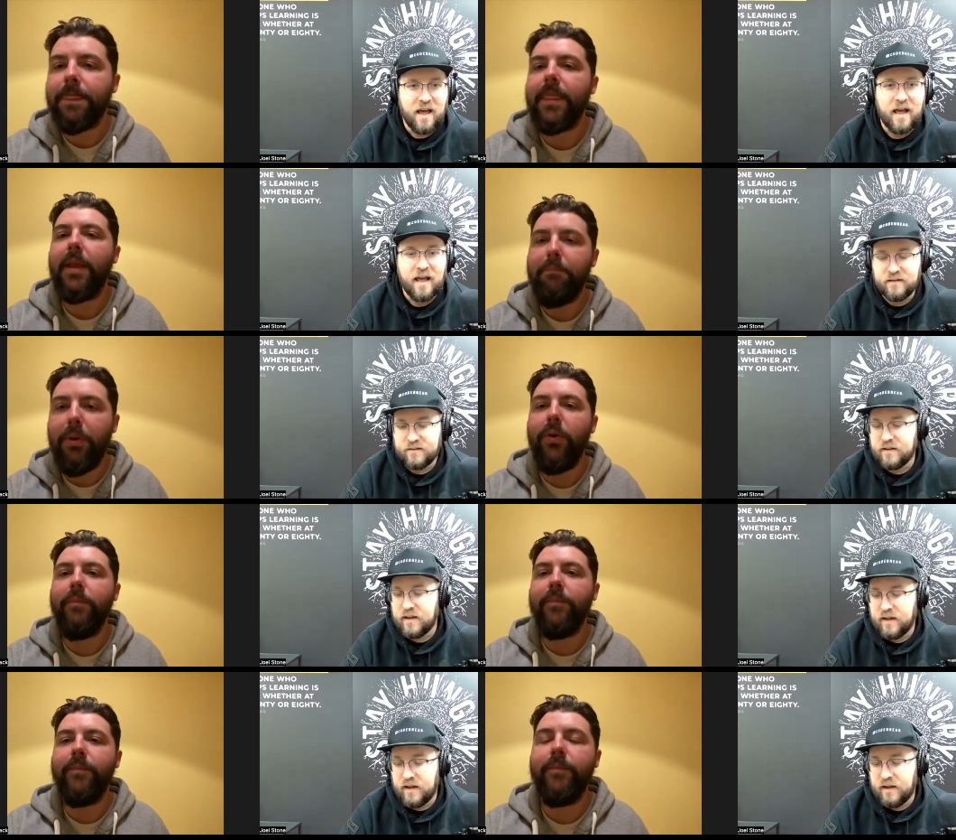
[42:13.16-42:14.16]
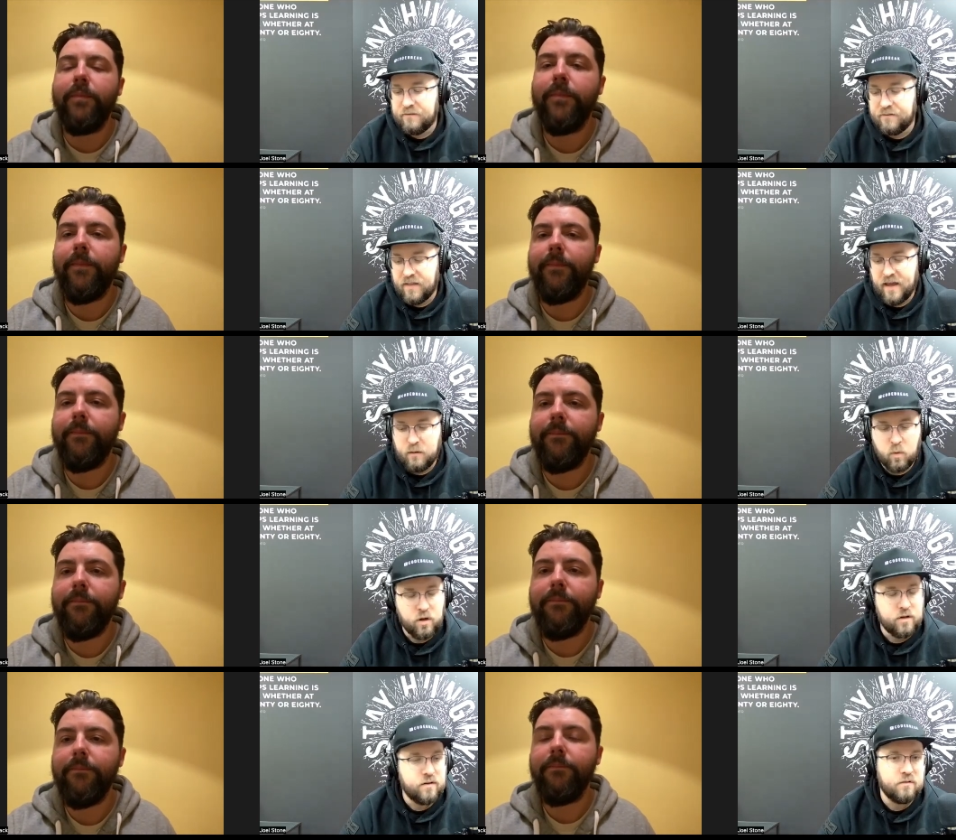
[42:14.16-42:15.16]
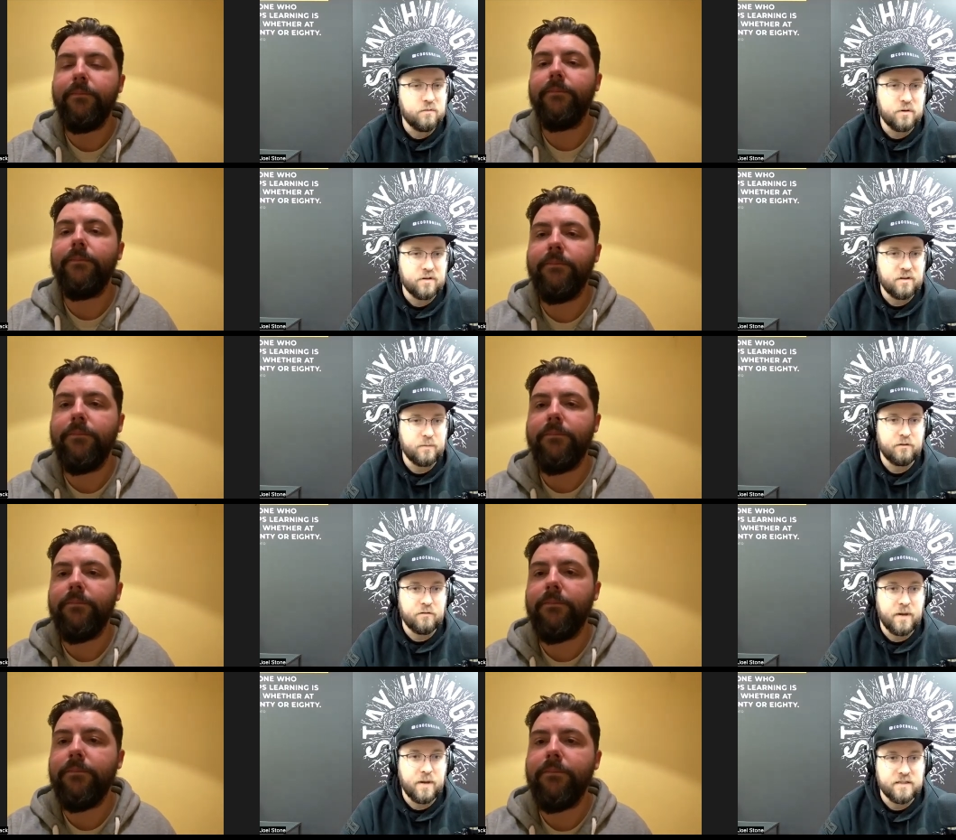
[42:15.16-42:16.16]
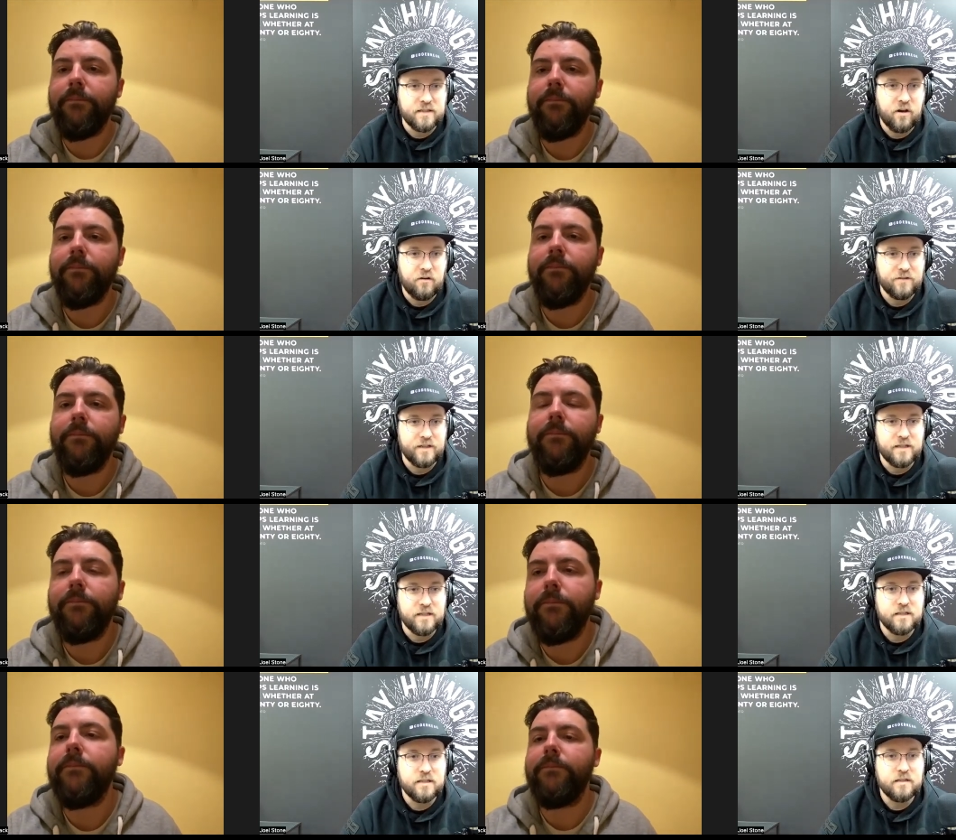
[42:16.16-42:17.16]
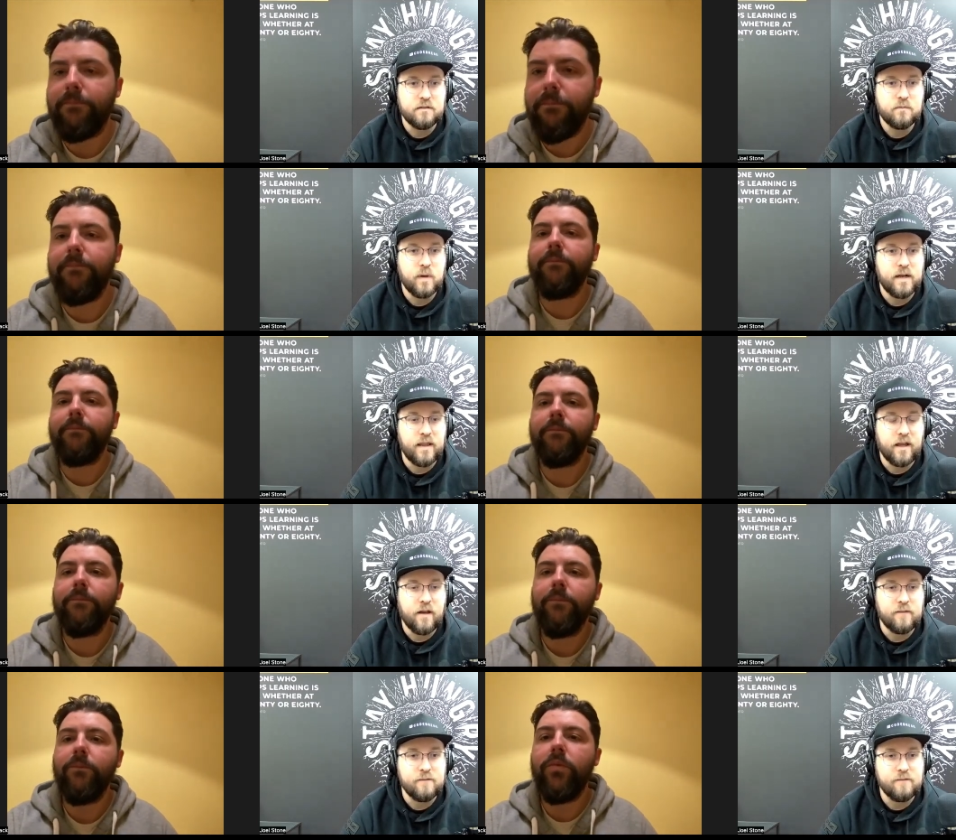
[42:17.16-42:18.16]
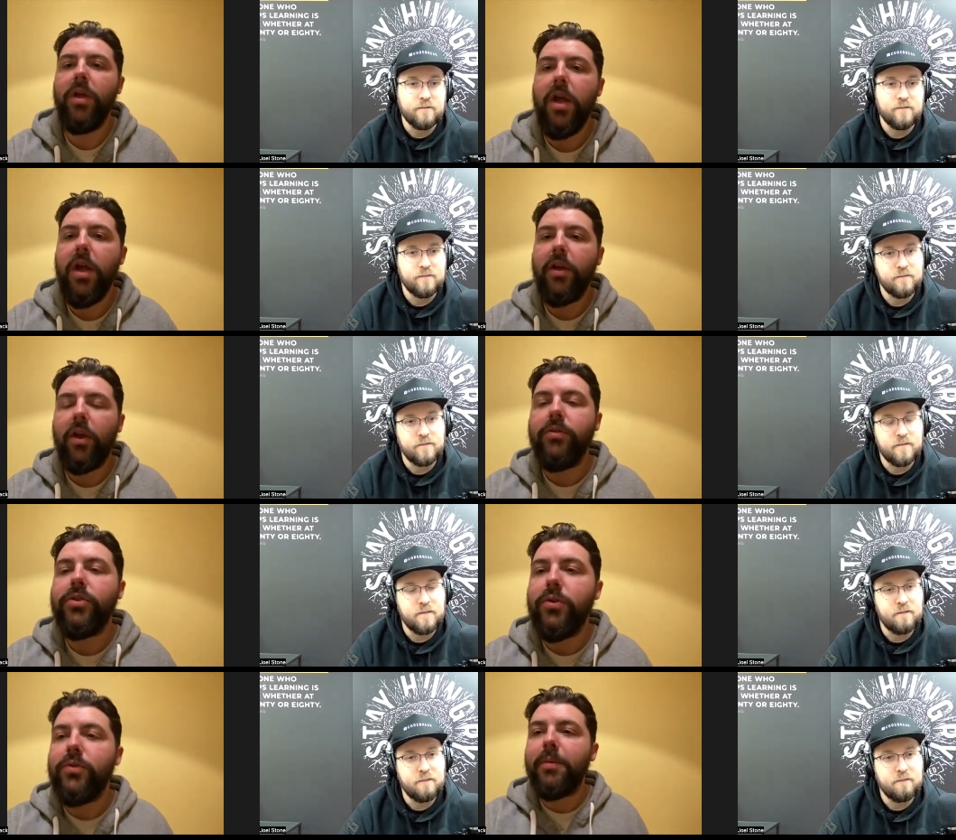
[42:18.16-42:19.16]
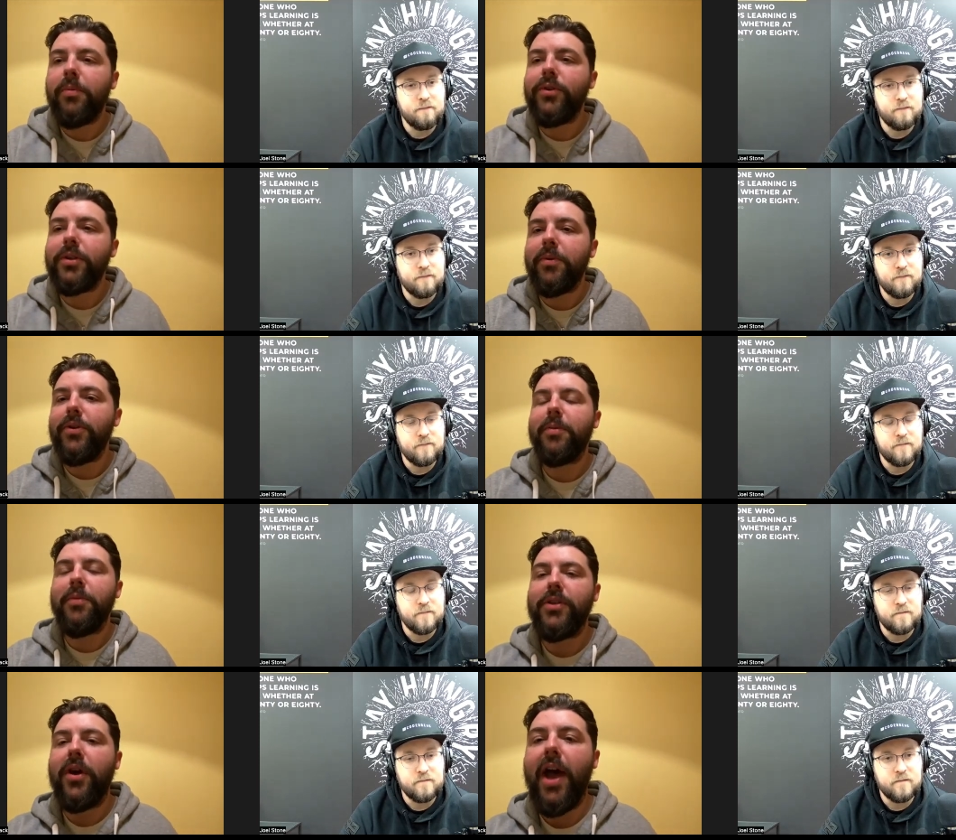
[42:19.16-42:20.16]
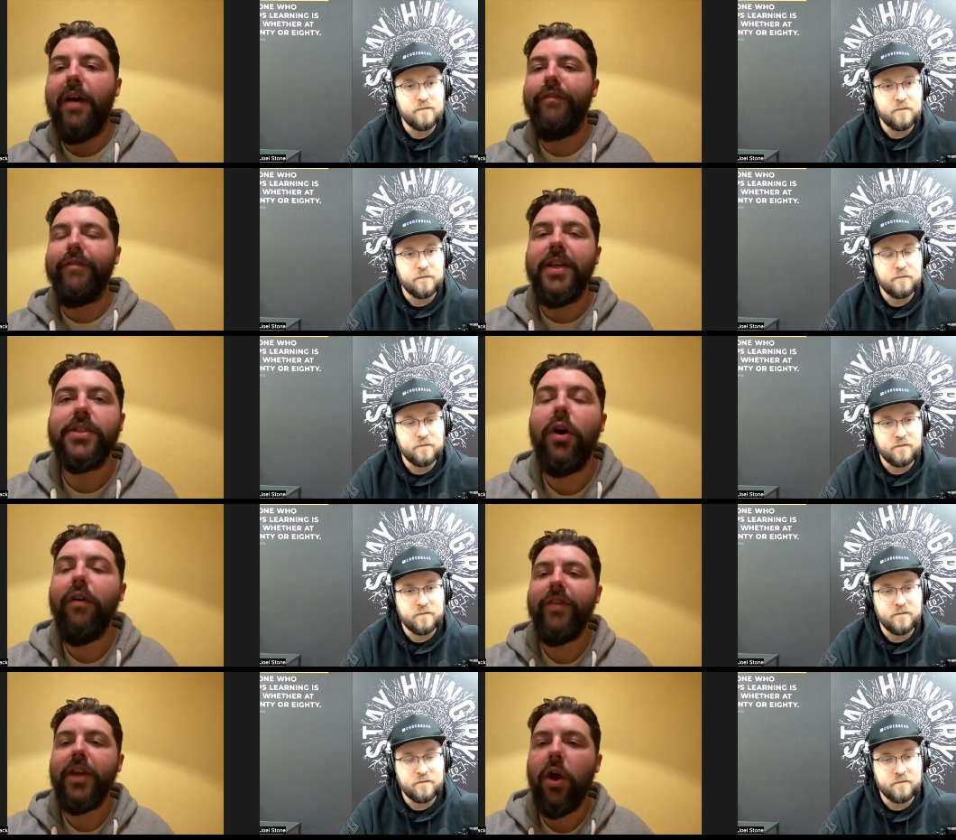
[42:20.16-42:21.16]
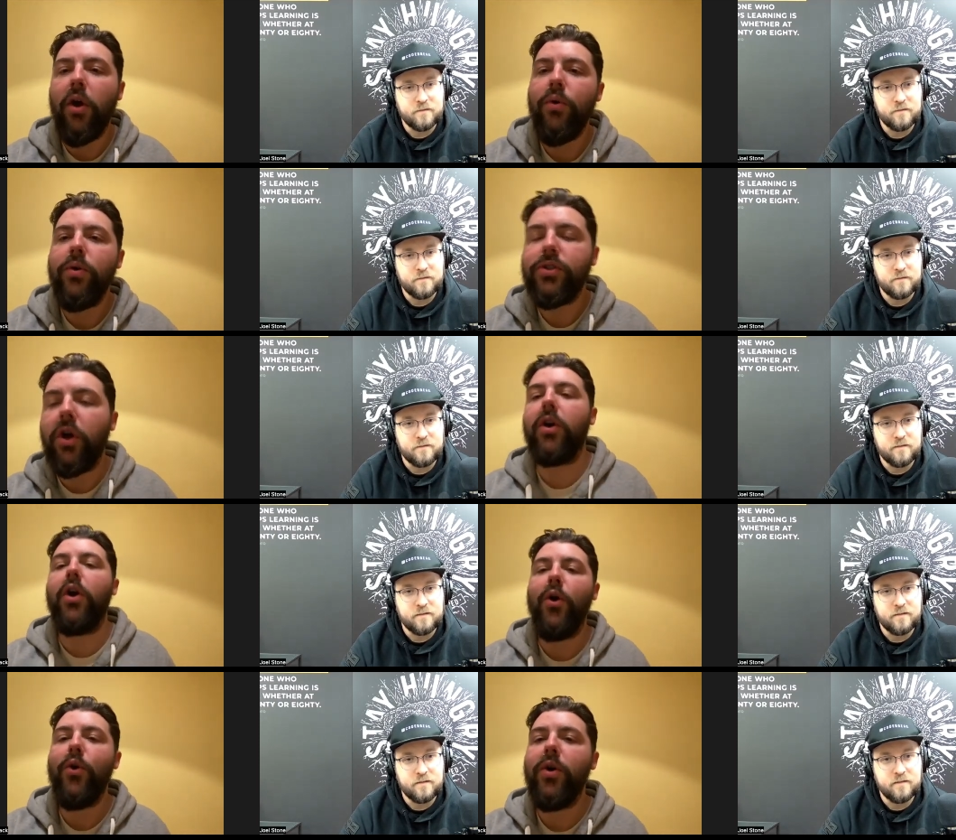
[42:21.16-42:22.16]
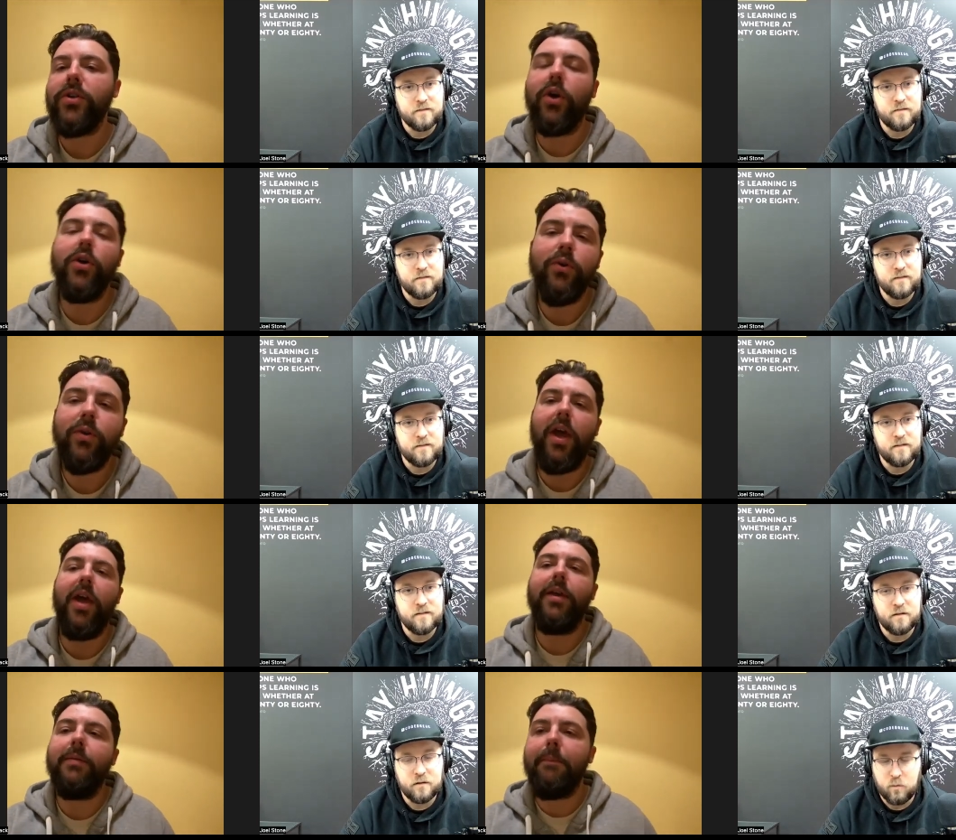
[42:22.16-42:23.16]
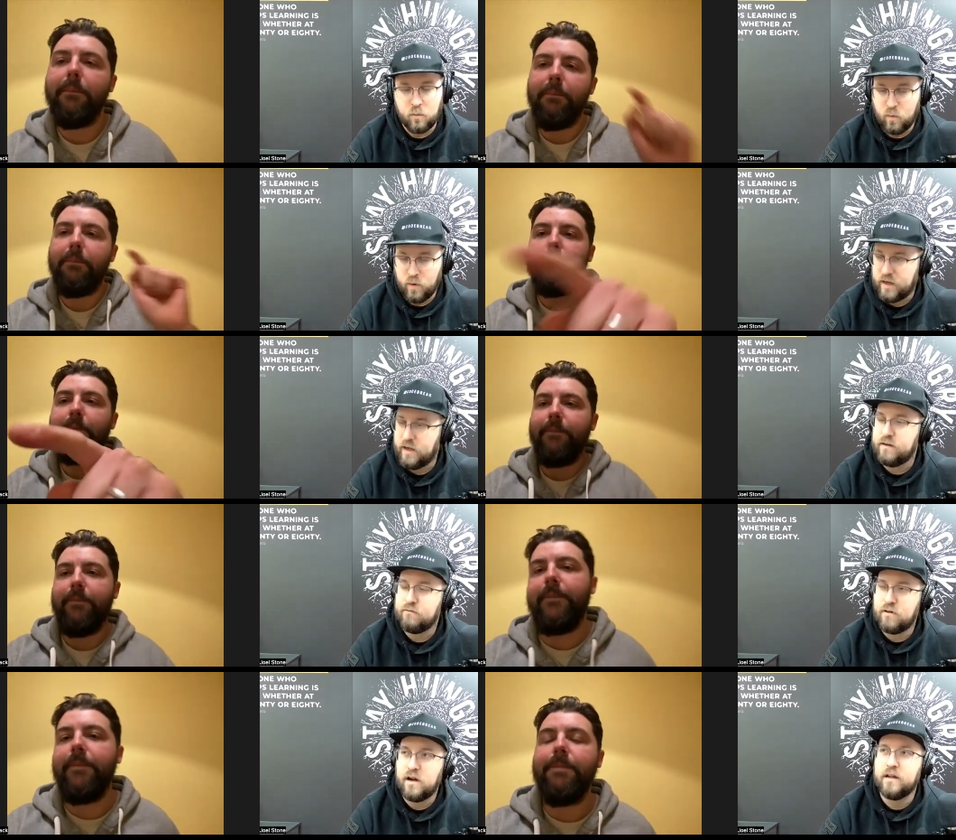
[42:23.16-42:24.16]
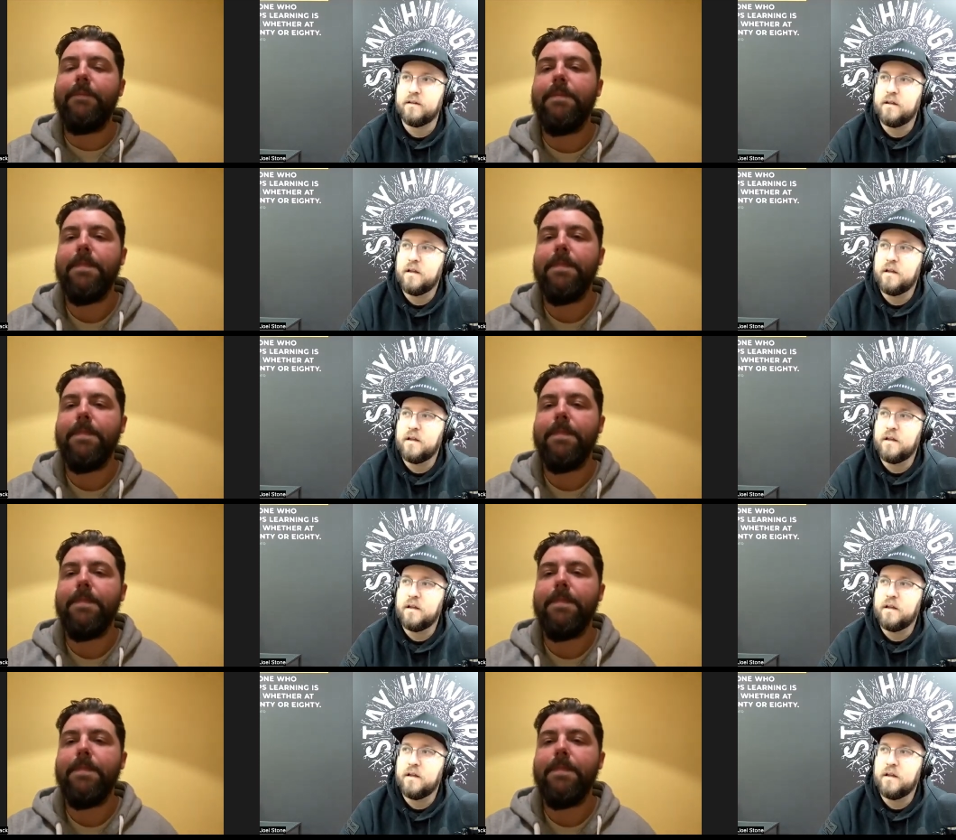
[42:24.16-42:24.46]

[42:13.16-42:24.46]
Speaker 1: And Boom. if they want to order some of your amazing coffee, where do they go?
Speaker 2: Go to www.alfiescoffeeco.co.uk.
Speaker 1: Wicked. Right.